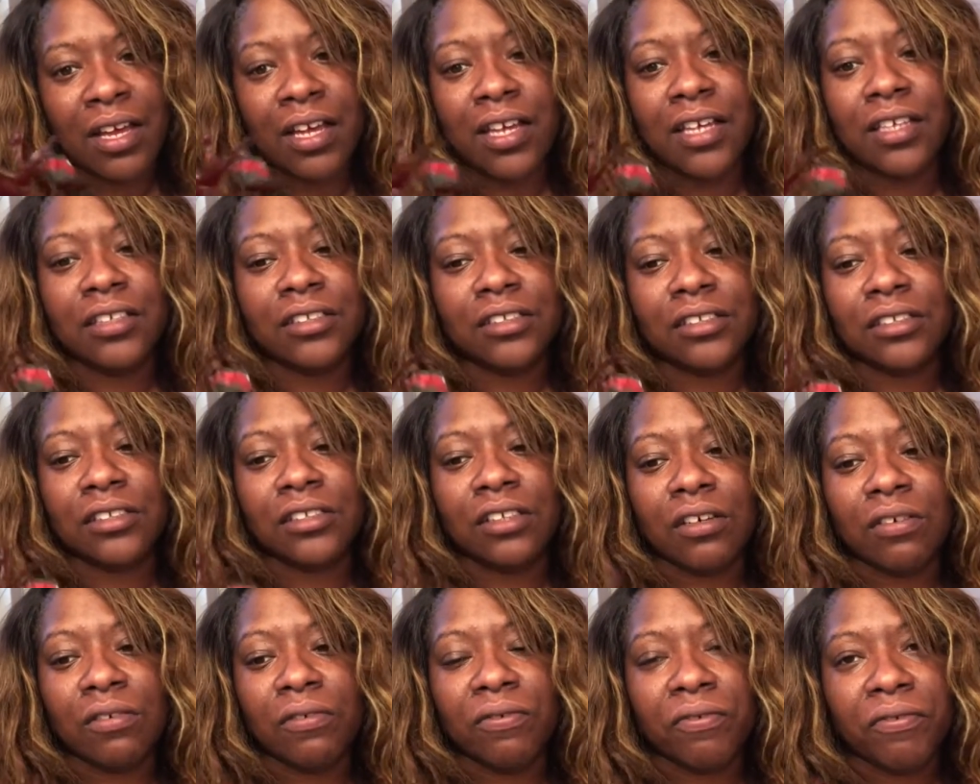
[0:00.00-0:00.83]
it is
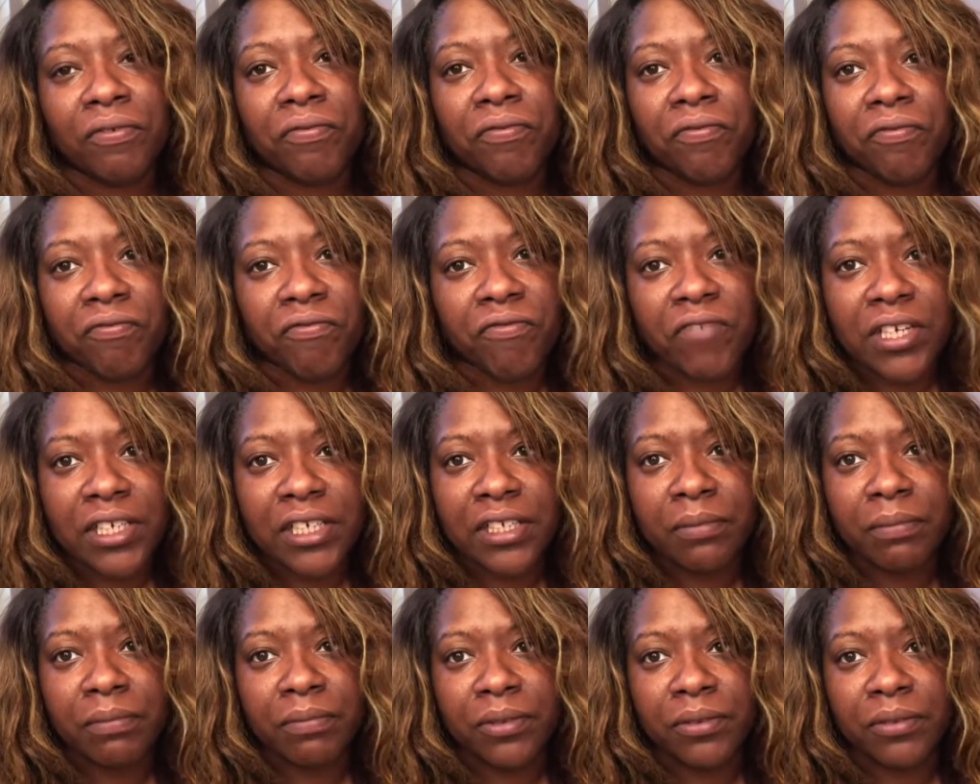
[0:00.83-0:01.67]
so
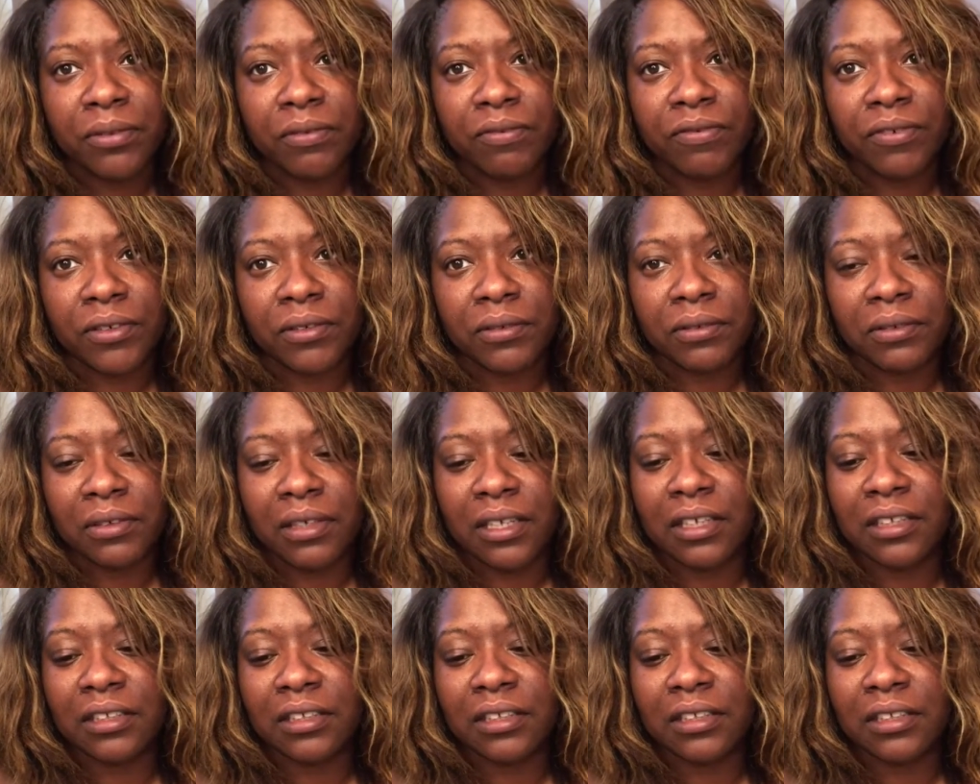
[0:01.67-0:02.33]
fucking beautiful.